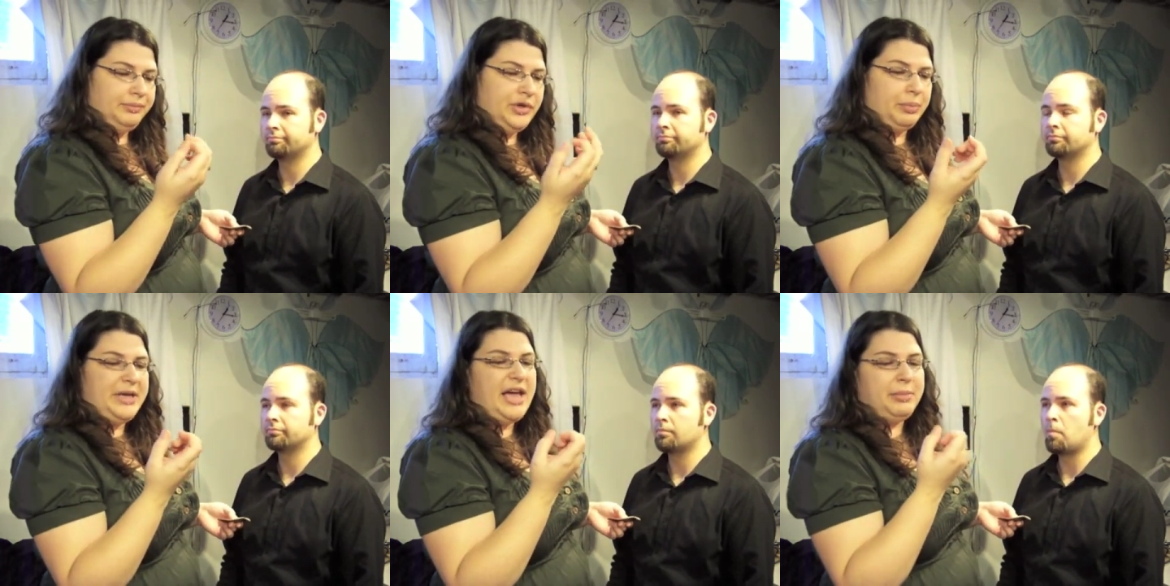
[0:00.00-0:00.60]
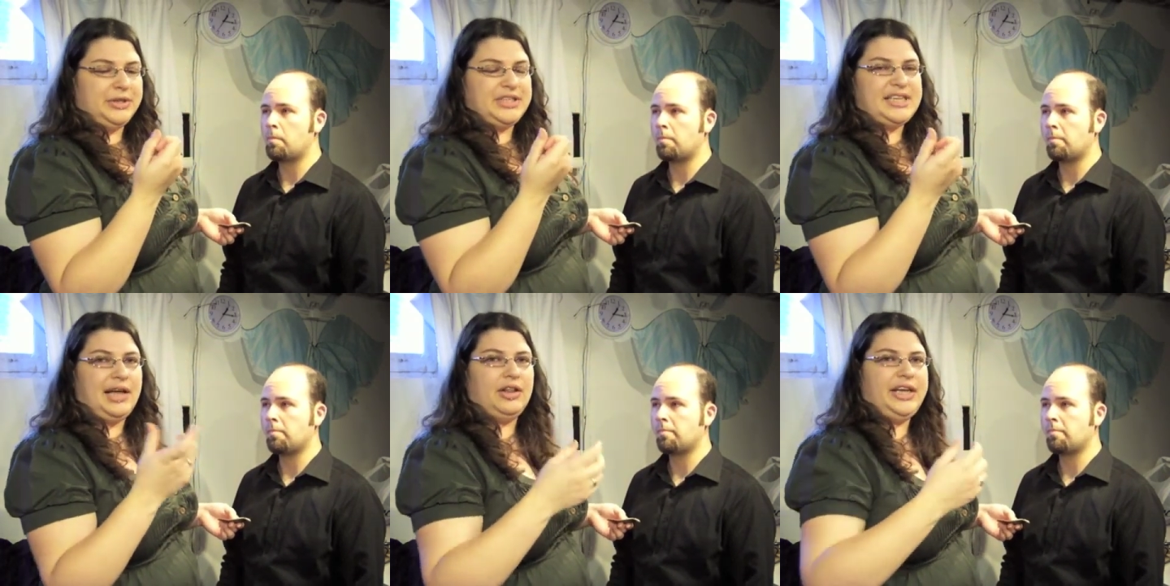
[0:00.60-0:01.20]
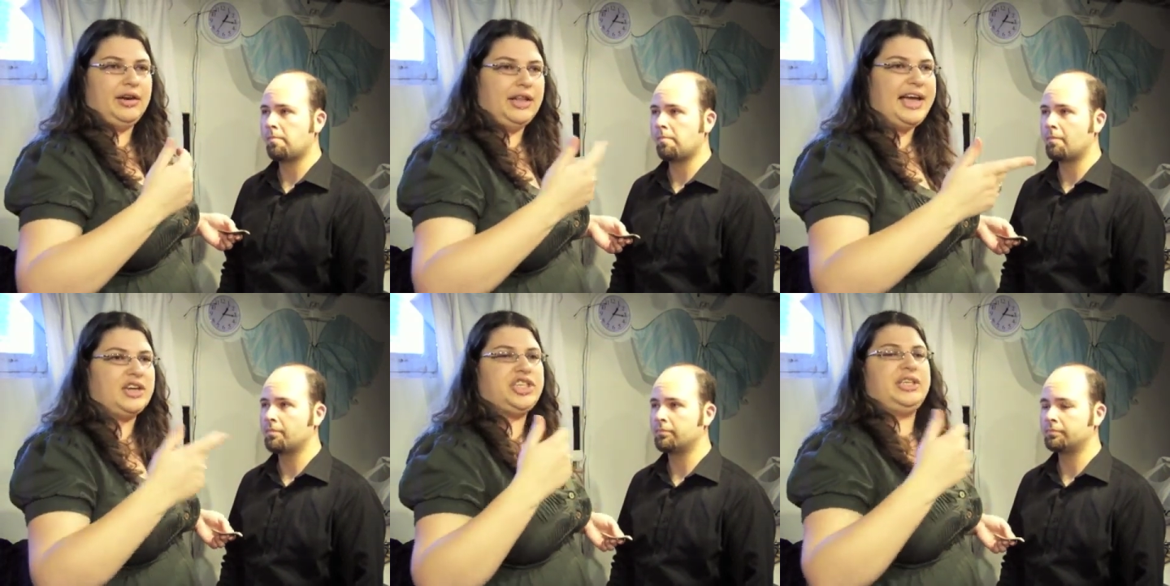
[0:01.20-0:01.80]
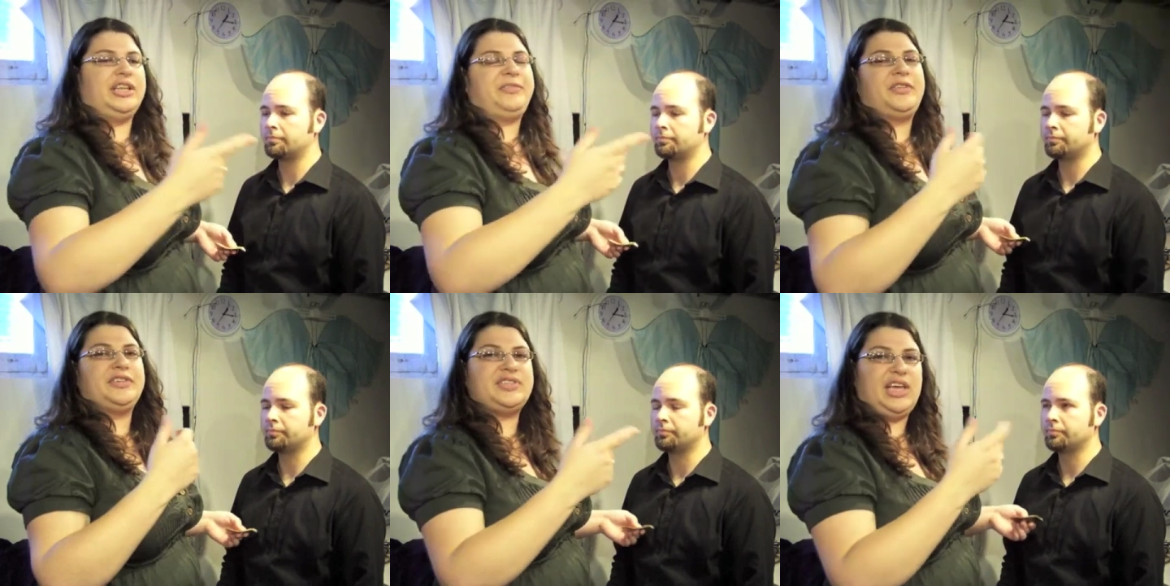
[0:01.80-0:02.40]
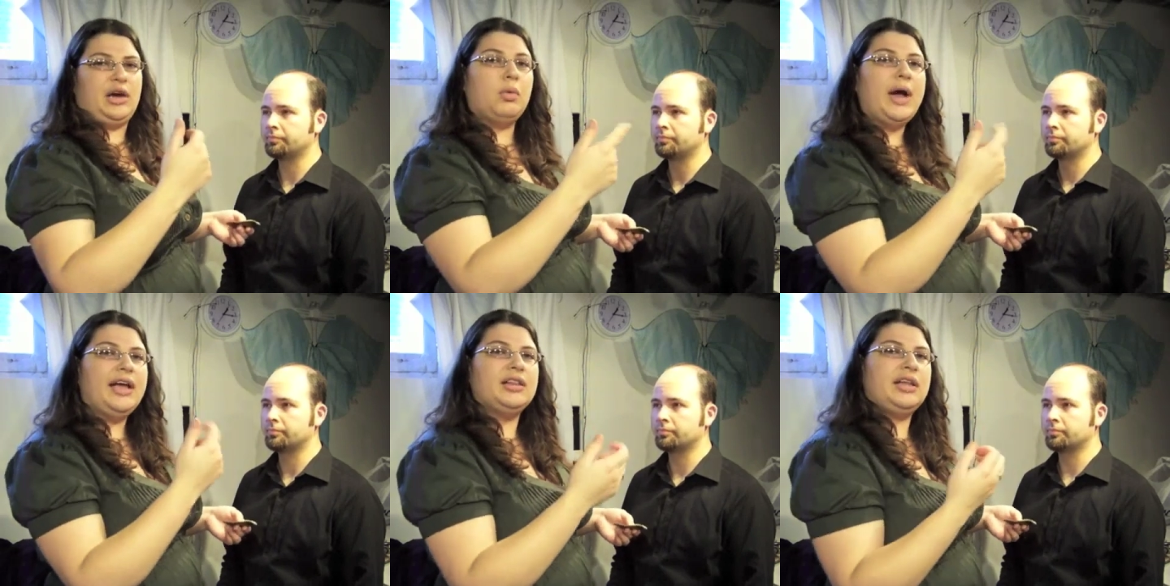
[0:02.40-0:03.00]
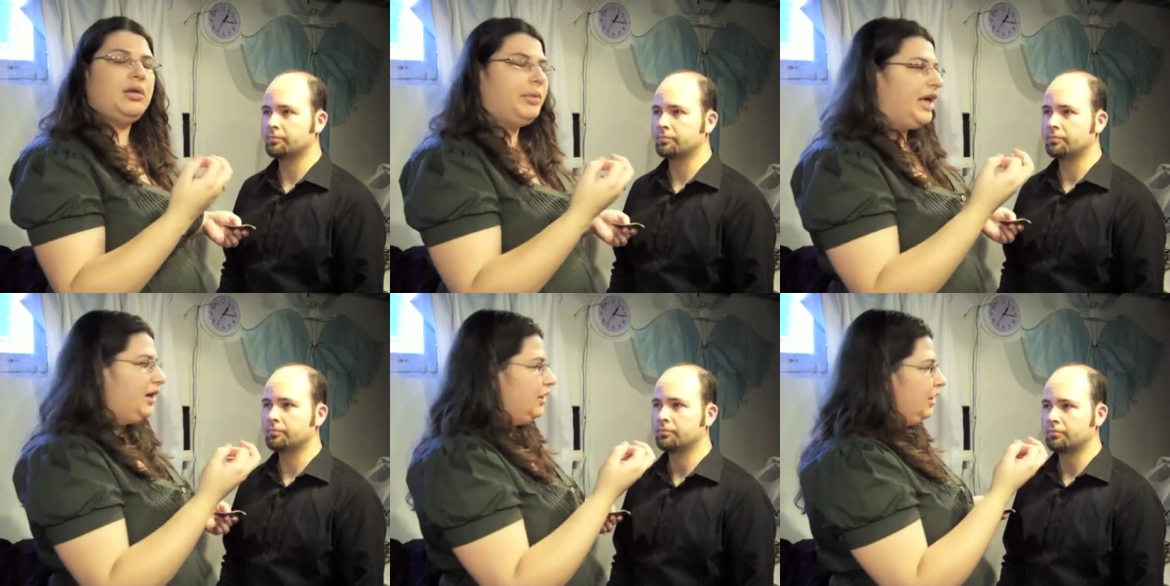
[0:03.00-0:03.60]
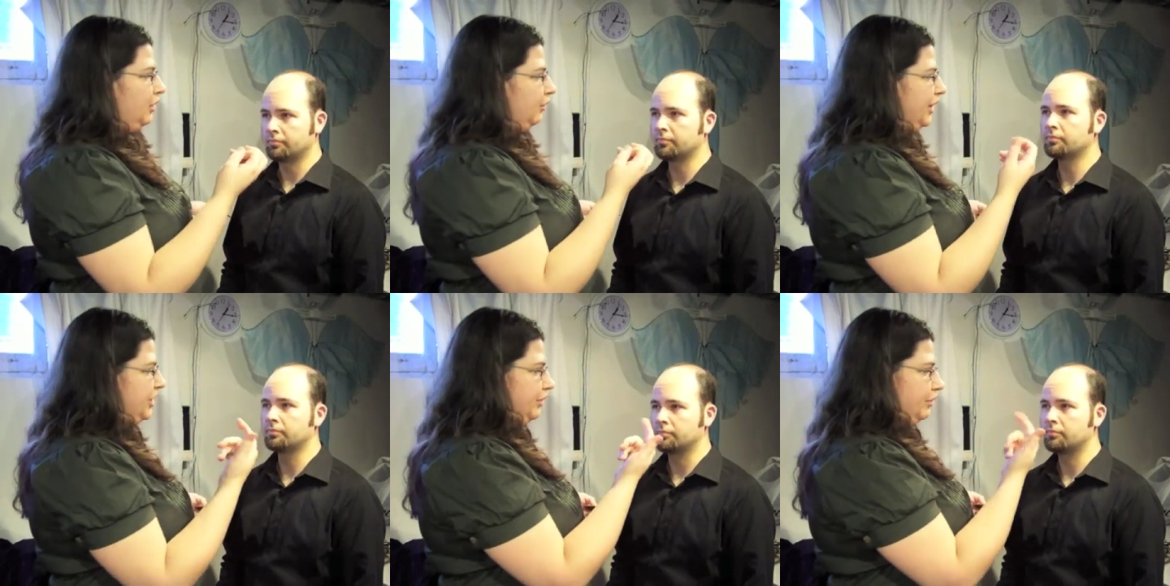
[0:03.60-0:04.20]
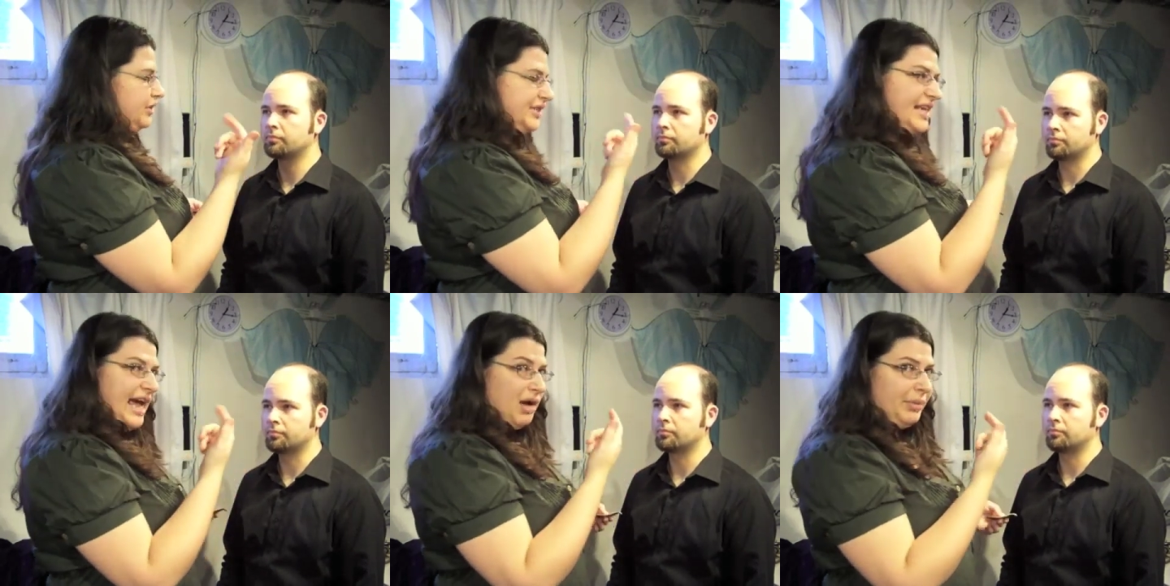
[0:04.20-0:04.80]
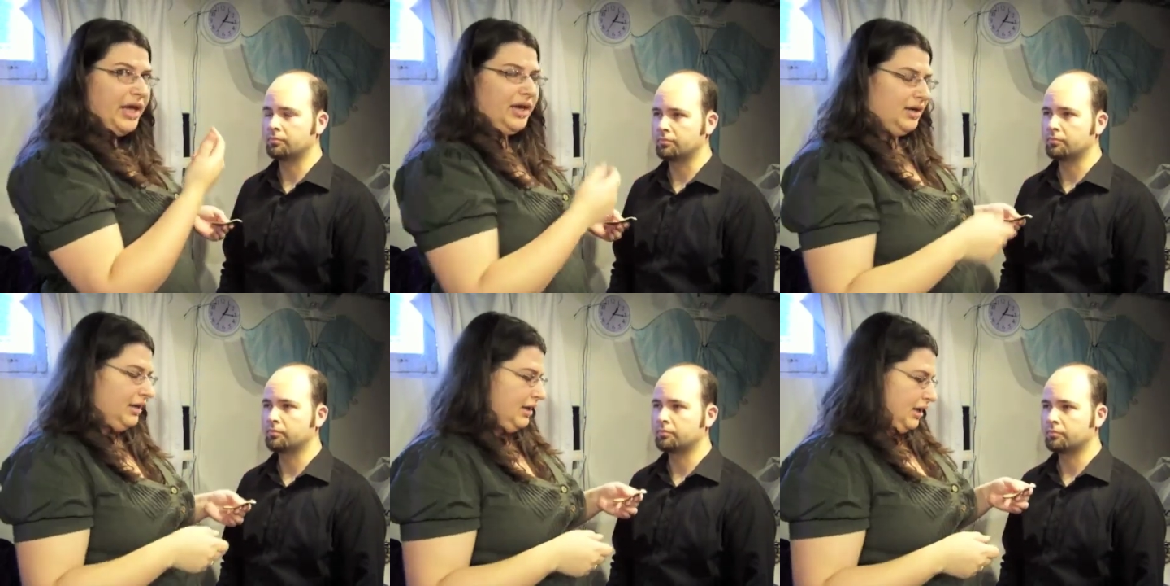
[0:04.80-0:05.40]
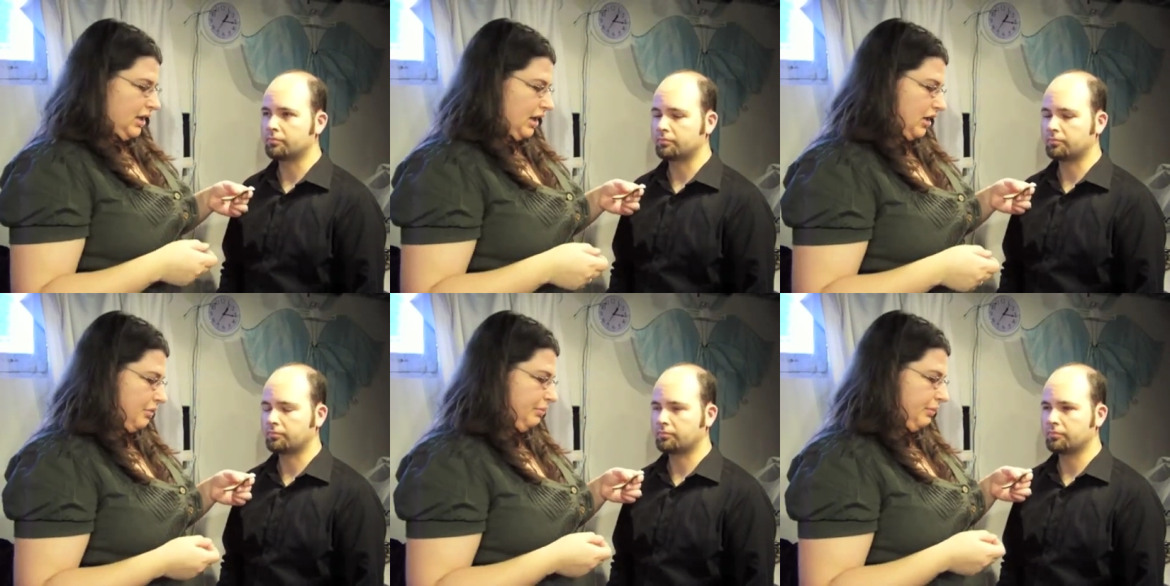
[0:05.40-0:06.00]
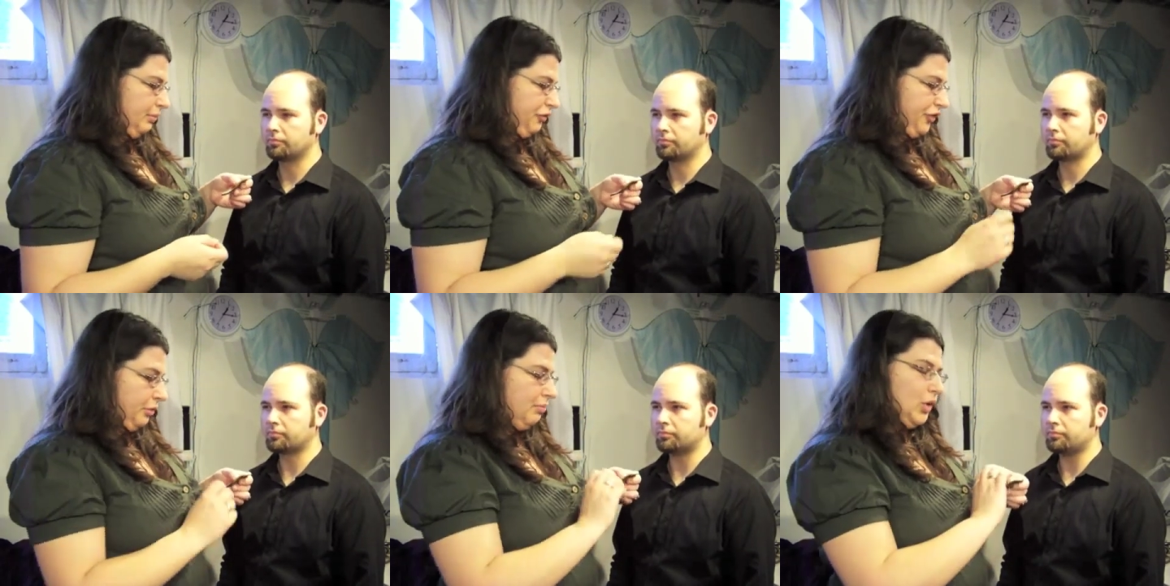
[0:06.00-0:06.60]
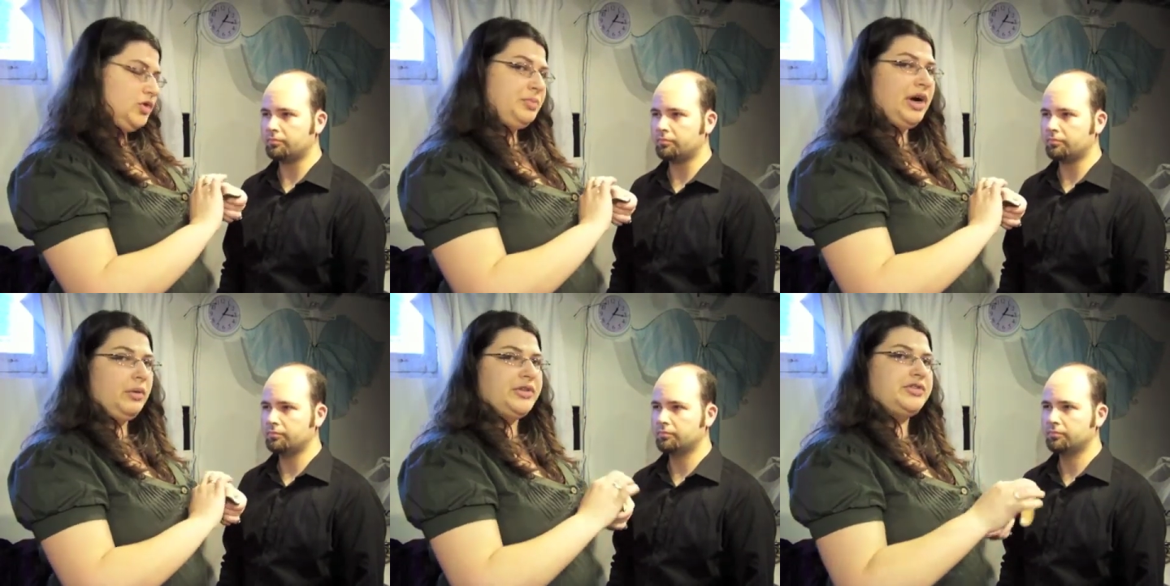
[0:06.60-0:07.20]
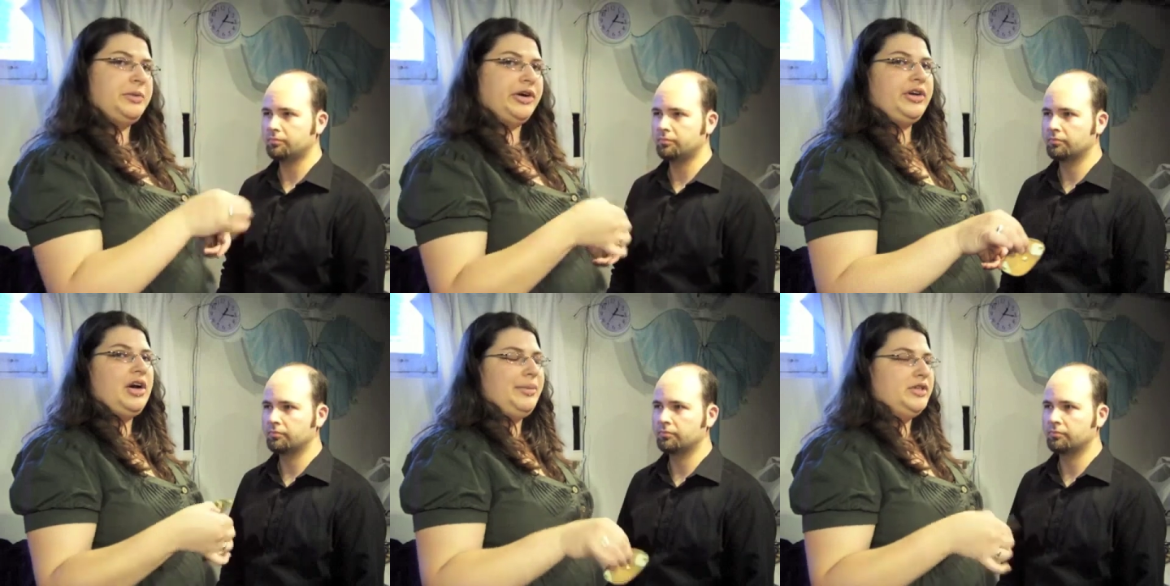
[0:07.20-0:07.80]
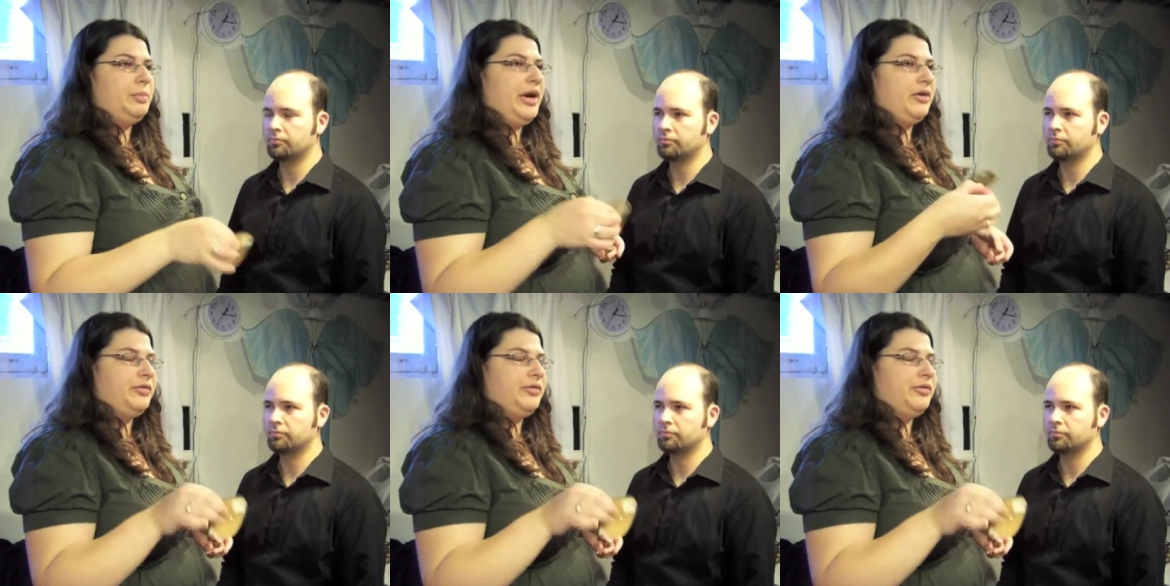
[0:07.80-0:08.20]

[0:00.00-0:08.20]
Speaker 1: You'll be able to tell it'll actually lift the skin away a little bit when you tap it. For the most part with spirit gum, it's better